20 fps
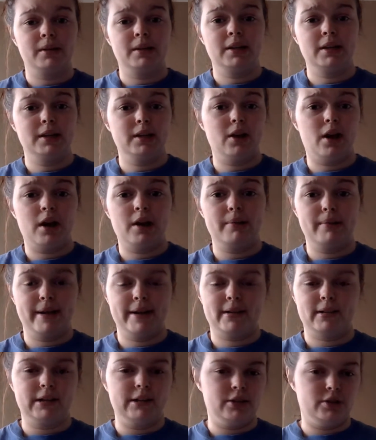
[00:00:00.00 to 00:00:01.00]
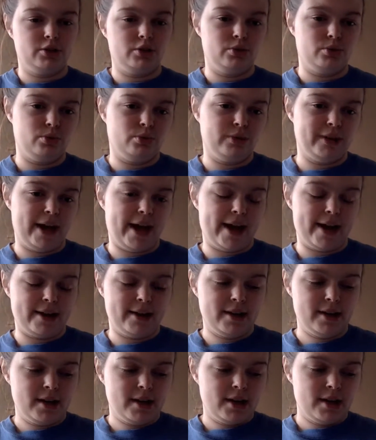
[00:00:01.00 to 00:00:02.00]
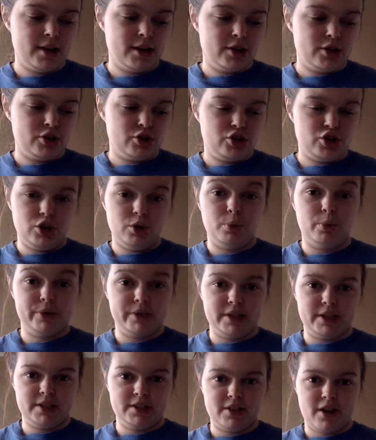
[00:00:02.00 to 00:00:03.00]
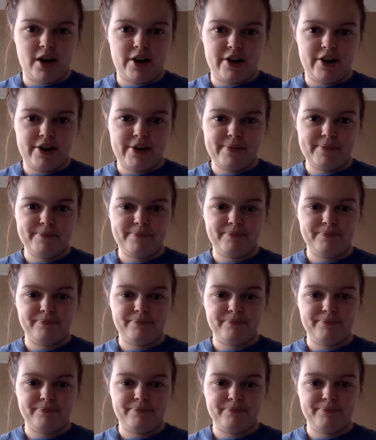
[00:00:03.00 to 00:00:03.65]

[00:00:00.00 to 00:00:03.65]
he automatically knew that she was his daughter,